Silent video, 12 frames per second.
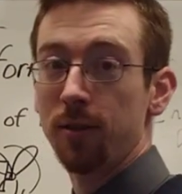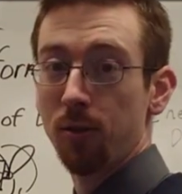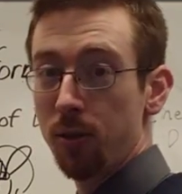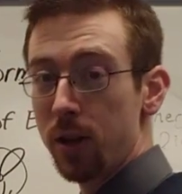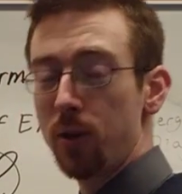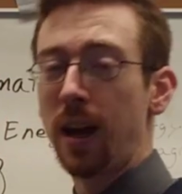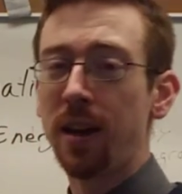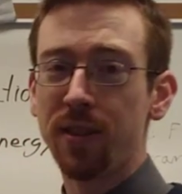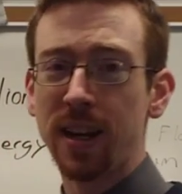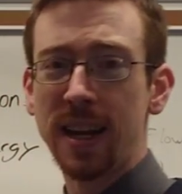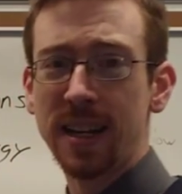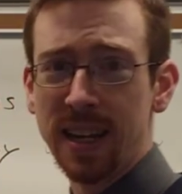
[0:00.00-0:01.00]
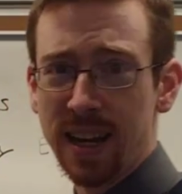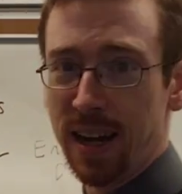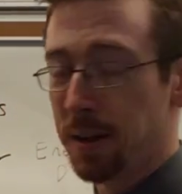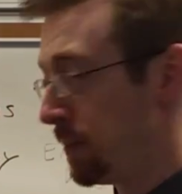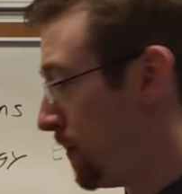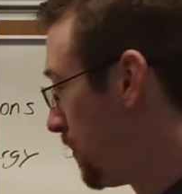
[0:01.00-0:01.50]
for when you have an
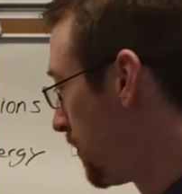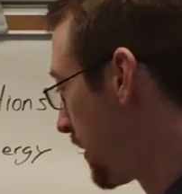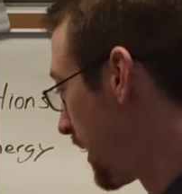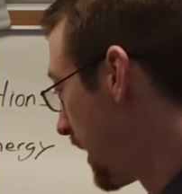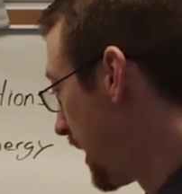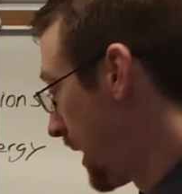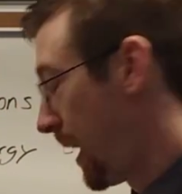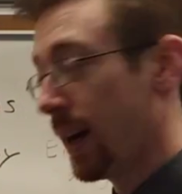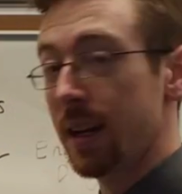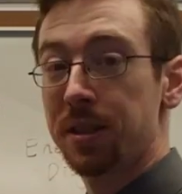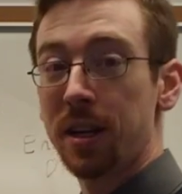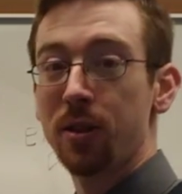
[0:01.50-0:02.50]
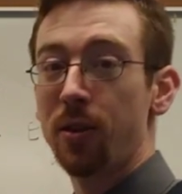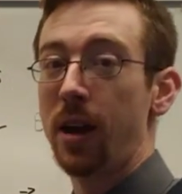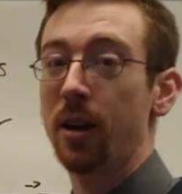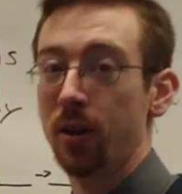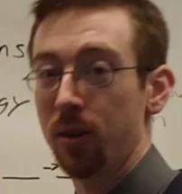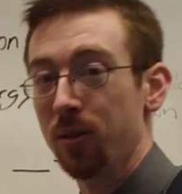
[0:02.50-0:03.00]
idea. And a
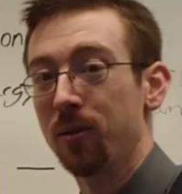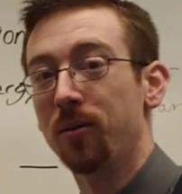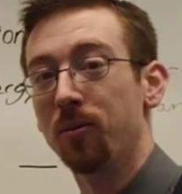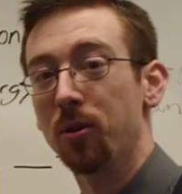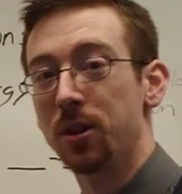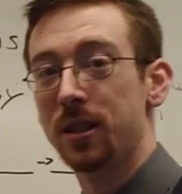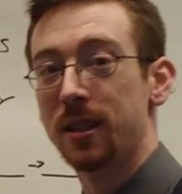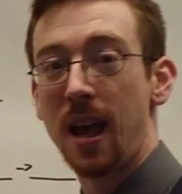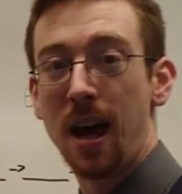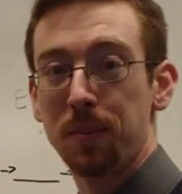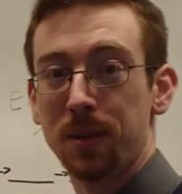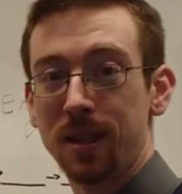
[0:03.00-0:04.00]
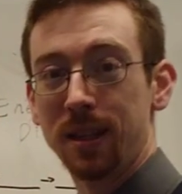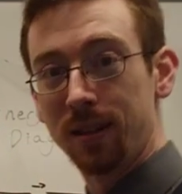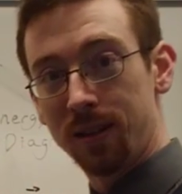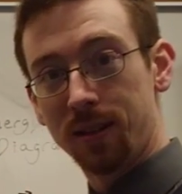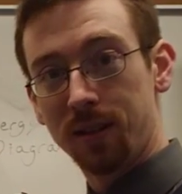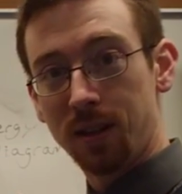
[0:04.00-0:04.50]
generator, which is the opposite
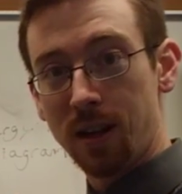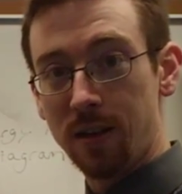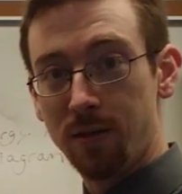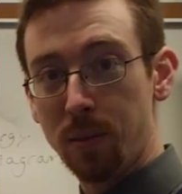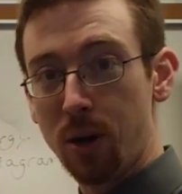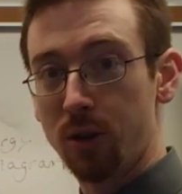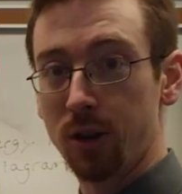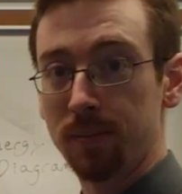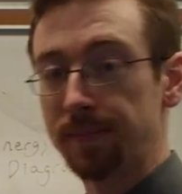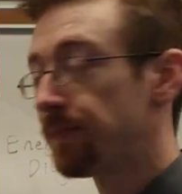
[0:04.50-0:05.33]
of a motor.